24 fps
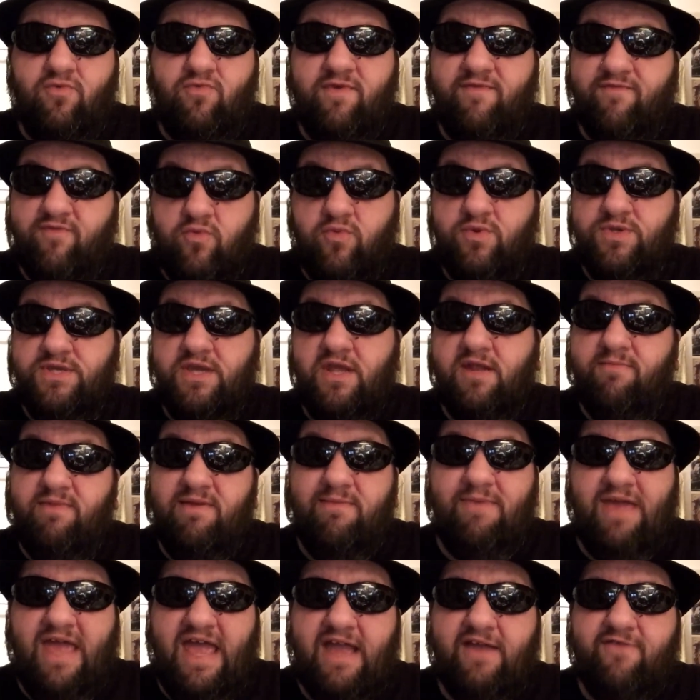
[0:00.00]
River was going to be
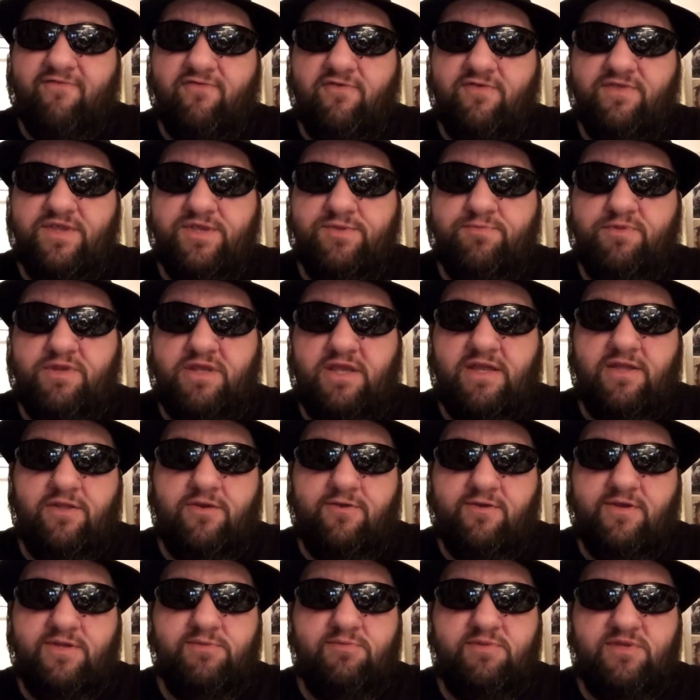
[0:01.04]
back for this particular
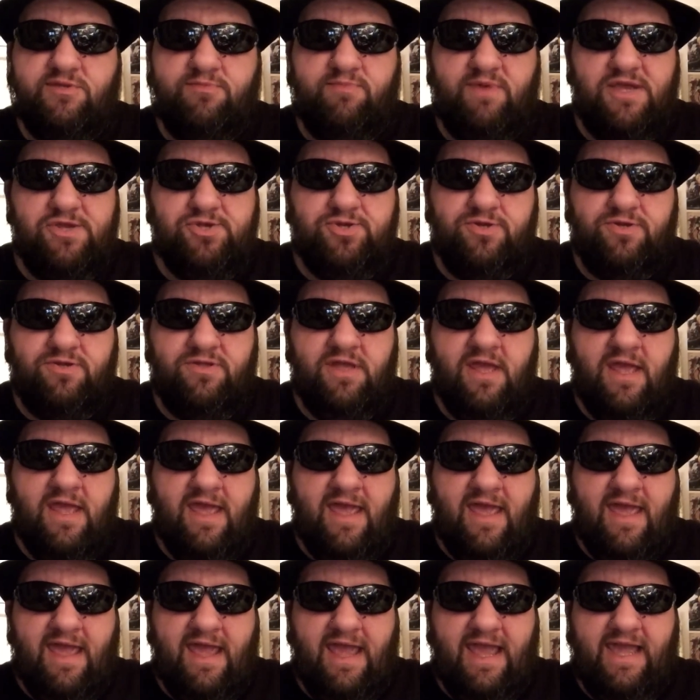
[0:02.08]
Christmas special.
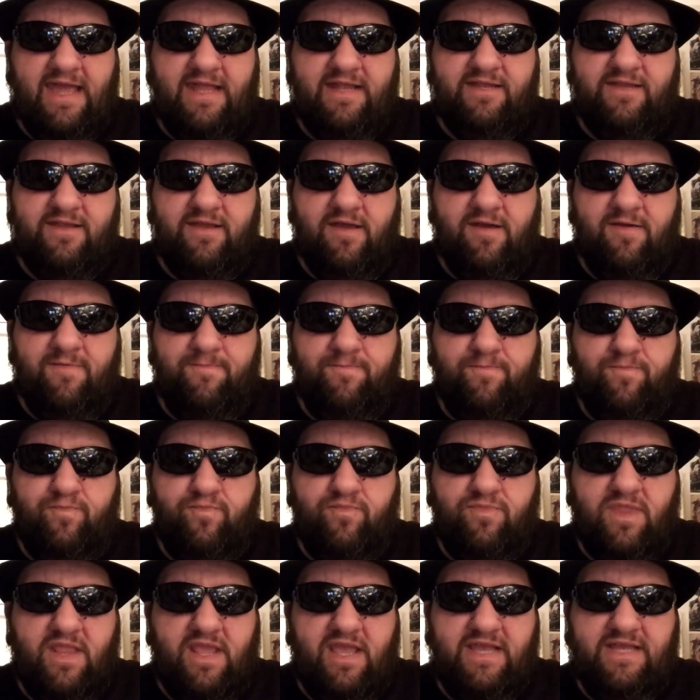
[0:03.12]
And um,
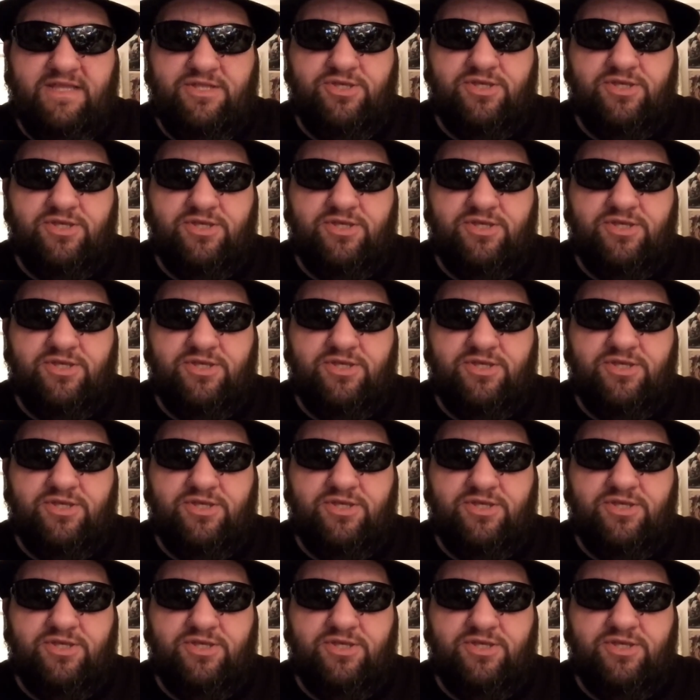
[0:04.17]
it